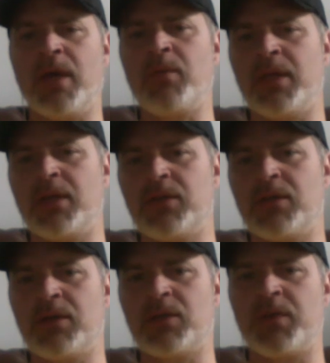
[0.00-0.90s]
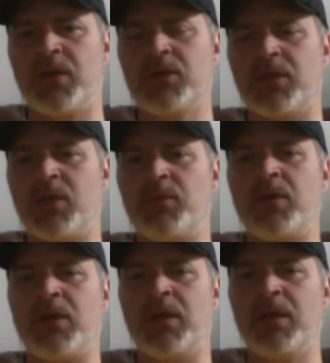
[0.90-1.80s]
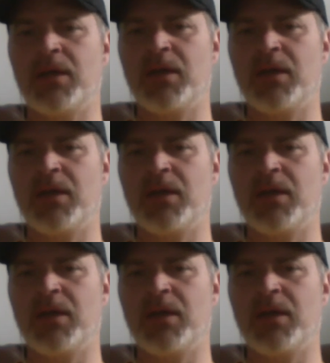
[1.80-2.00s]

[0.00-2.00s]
Eamley, into the conspiracy community.